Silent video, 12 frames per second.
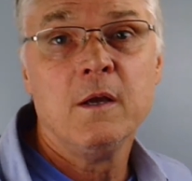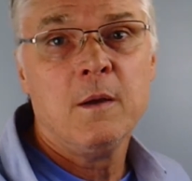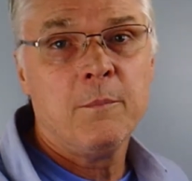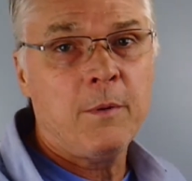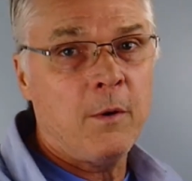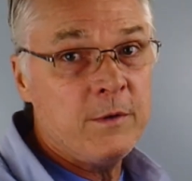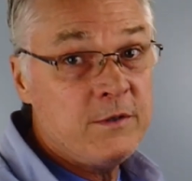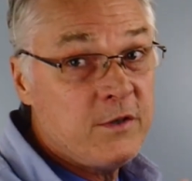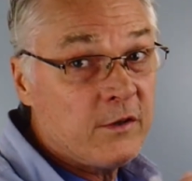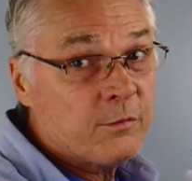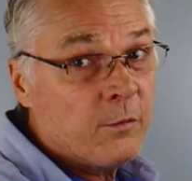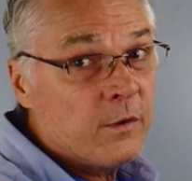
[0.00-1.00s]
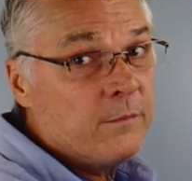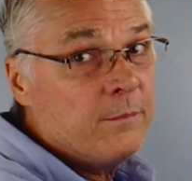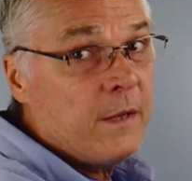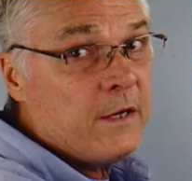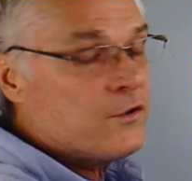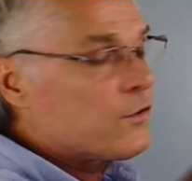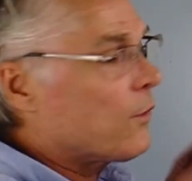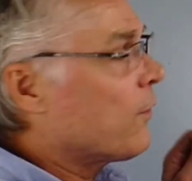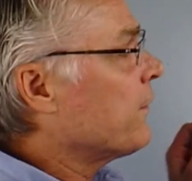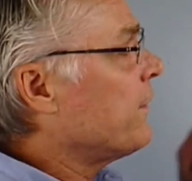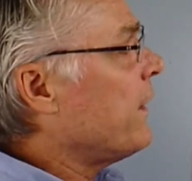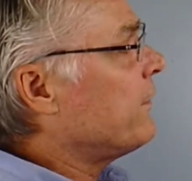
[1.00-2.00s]
But we just want to make sure
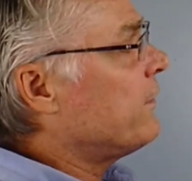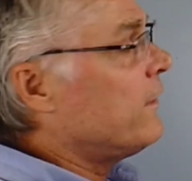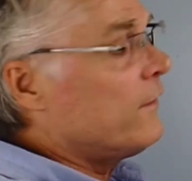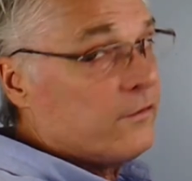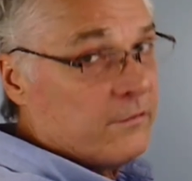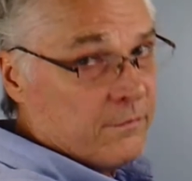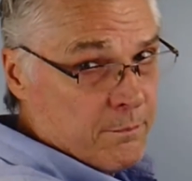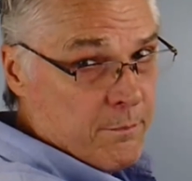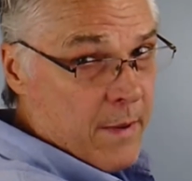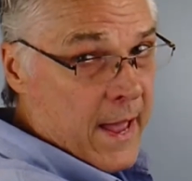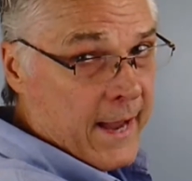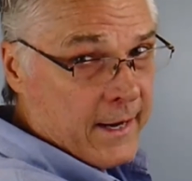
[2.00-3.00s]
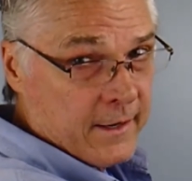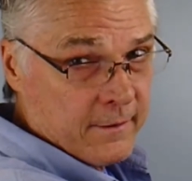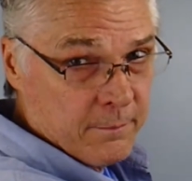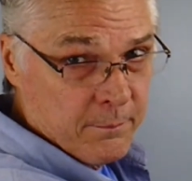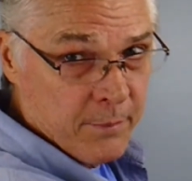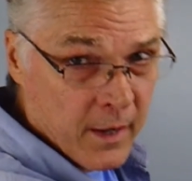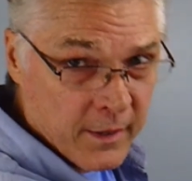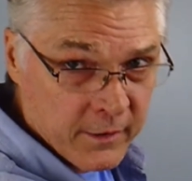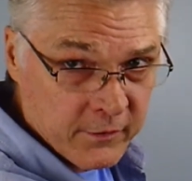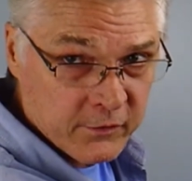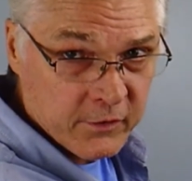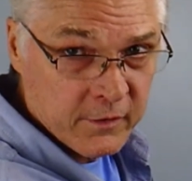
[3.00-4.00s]
that this back
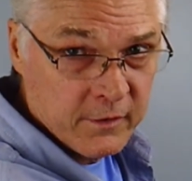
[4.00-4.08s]
bodice